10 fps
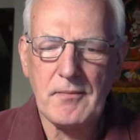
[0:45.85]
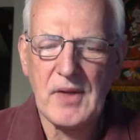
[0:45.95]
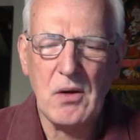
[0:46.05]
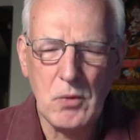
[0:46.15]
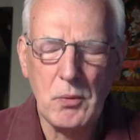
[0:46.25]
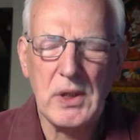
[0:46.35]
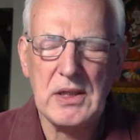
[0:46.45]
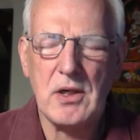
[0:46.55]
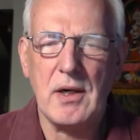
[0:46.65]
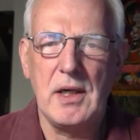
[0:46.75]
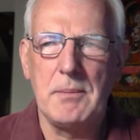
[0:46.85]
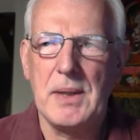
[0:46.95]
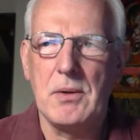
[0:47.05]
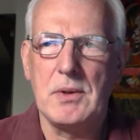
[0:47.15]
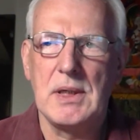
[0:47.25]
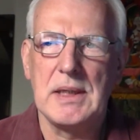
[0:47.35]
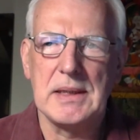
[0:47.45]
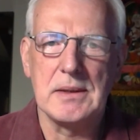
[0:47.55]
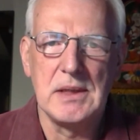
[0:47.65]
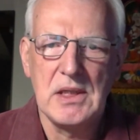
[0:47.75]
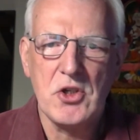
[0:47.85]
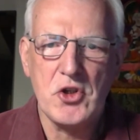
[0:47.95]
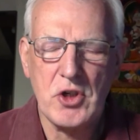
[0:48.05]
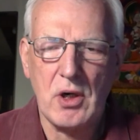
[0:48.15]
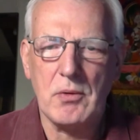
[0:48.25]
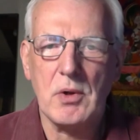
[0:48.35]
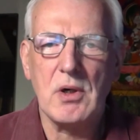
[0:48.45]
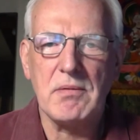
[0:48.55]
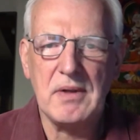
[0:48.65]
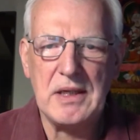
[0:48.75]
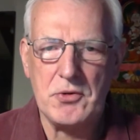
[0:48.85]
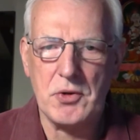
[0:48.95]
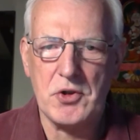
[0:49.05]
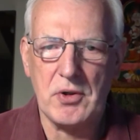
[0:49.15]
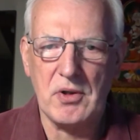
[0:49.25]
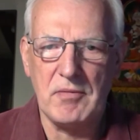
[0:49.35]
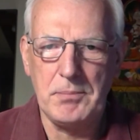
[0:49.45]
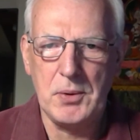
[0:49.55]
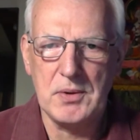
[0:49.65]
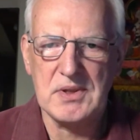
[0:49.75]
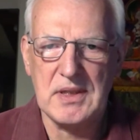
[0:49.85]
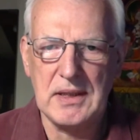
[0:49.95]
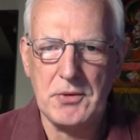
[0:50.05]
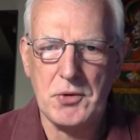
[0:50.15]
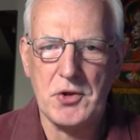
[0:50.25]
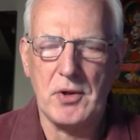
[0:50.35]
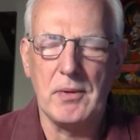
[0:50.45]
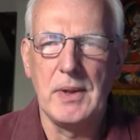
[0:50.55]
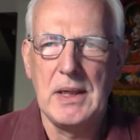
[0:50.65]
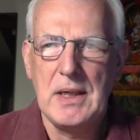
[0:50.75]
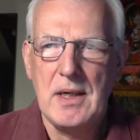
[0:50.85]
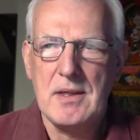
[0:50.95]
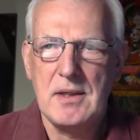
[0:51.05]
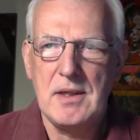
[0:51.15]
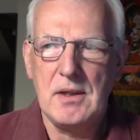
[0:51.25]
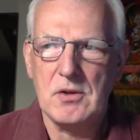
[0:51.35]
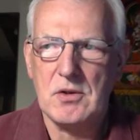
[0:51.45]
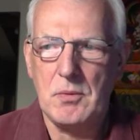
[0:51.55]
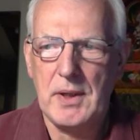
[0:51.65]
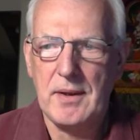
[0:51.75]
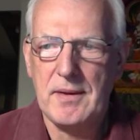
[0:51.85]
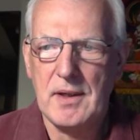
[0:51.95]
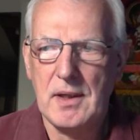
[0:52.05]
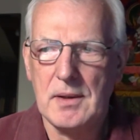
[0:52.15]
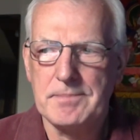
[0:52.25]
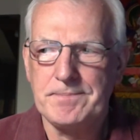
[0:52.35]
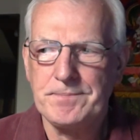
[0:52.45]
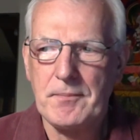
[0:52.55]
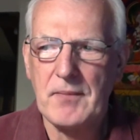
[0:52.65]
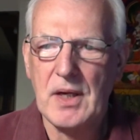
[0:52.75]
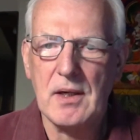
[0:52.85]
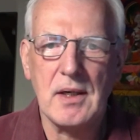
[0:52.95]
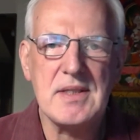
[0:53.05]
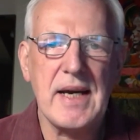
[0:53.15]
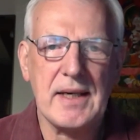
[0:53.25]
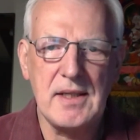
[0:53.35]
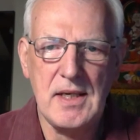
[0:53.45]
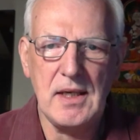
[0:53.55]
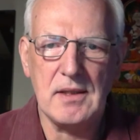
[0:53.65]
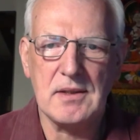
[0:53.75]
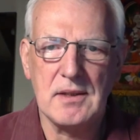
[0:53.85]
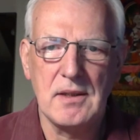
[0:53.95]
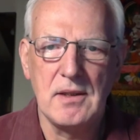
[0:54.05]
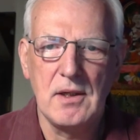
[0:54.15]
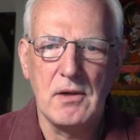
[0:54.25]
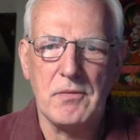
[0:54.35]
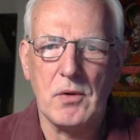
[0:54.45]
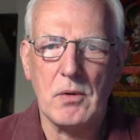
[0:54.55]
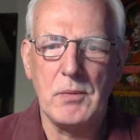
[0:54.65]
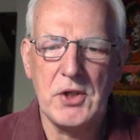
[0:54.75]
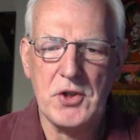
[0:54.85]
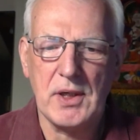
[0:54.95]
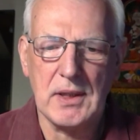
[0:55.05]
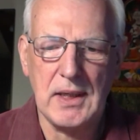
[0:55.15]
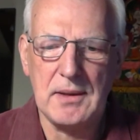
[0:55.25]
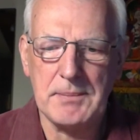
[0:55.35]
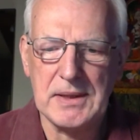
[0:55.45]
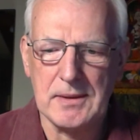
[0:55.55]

we're really talking about a genre of literature, of Buddhist literature, that deals with techniques for reaching enlightenment,